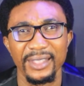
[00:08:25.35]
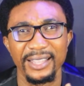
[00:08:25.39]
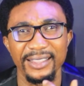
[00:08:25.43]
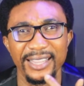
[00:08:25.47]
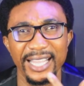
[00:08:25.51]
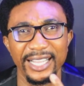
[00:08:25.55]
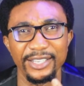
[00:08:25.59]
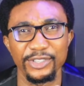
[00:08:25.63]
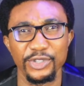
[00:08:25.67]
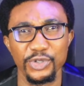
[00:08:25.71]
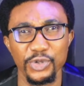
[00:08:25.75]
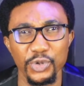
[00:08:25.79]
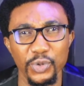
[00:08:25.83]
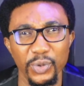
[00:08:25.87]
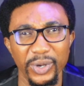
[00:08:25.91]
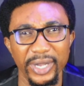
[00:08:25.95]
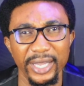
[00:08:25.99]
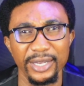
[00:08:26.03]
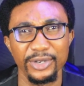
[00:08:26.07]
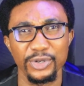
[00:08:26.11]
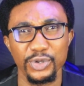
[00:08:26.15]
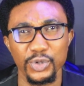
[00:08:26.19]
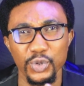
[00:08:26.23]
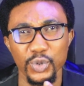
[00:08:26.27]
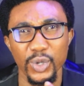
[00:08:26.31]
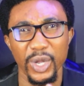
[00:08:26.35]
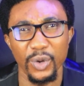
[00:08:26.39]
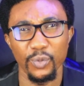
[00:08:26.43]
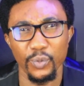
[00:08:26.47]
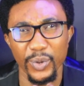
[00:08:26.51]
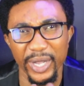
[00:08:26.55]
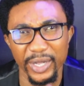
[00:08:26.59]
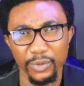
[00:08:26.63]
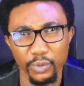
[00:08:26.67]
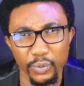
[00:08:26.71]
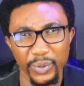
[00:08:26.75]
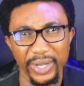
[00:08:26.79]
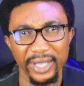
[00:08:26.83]
that you can do
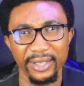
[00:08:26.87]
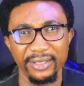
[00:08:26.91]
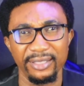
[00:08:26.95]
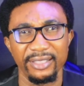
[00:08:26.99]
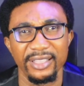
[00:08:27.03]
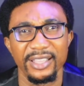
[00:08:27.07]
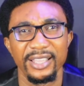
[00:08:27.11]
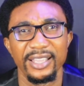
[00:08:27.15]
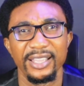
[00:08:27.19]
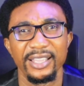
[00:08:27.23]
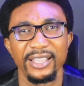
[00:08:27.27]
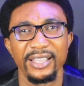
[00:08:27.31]
away with